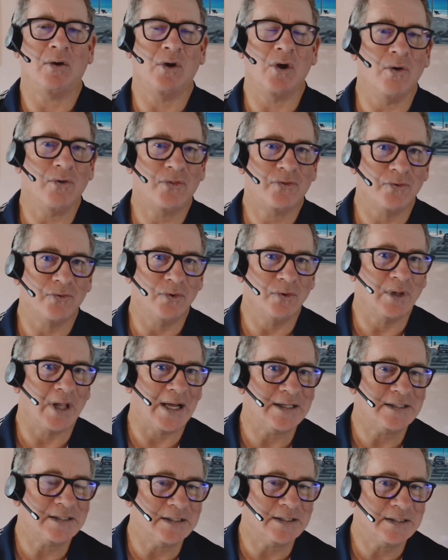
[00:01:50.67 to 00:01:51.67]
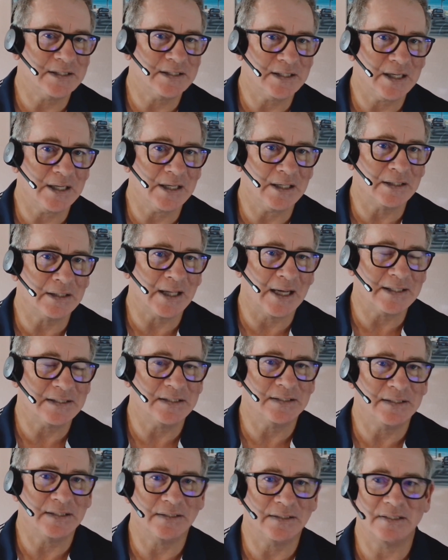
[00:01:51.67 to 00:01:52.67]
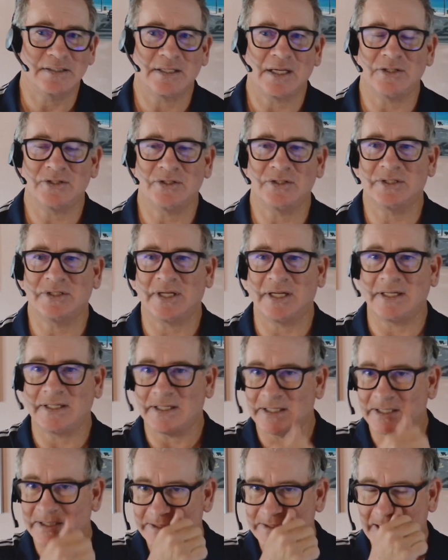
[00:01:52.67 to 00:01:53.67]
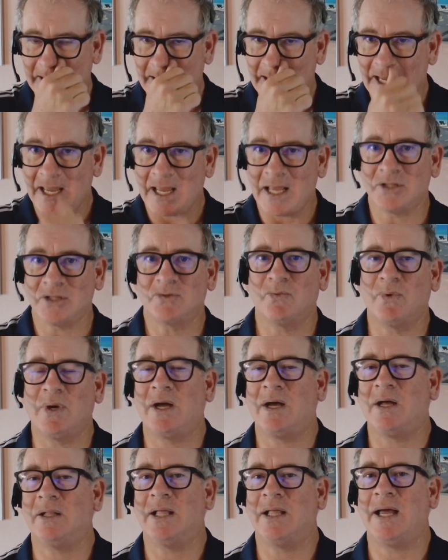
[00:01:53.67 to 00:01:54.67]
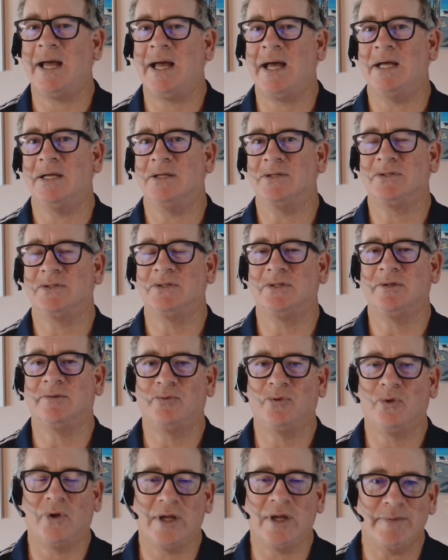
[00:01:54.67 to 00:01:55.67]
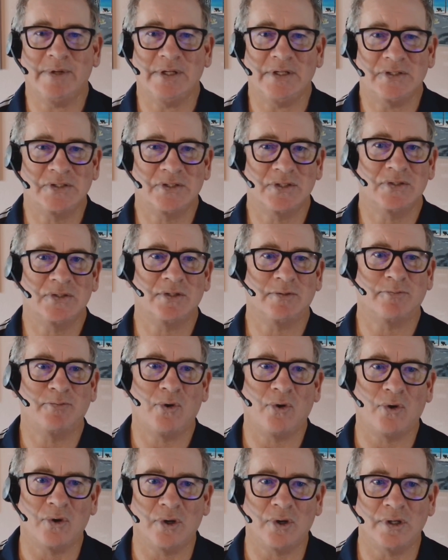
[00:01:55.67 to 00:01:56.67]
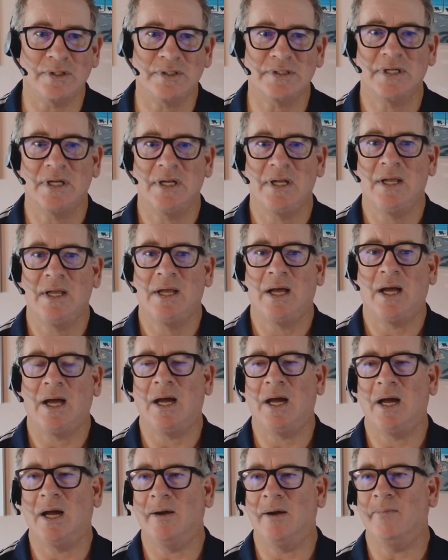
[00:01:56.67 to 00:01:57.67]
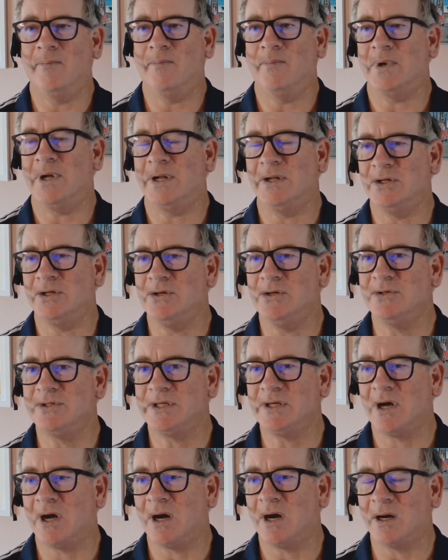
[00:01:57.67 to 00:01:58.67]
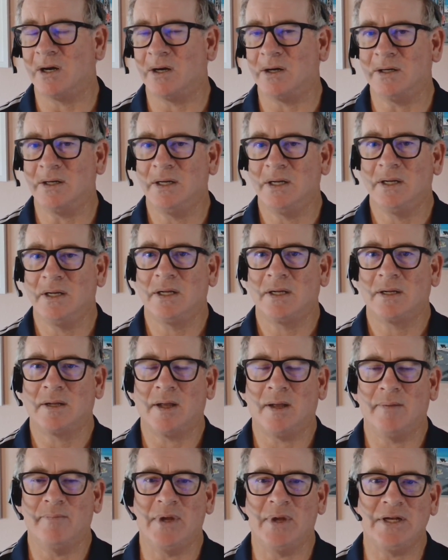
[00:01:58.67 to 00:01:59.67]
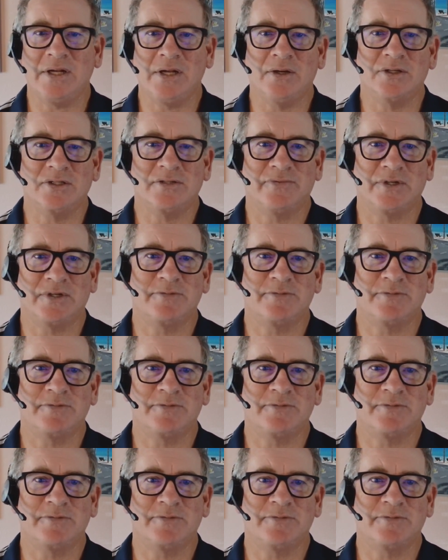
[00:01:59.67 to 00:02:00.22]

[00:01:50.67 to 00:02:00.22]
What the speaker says: go through licensing discussions like this, as well as deployments, support, and using our many years of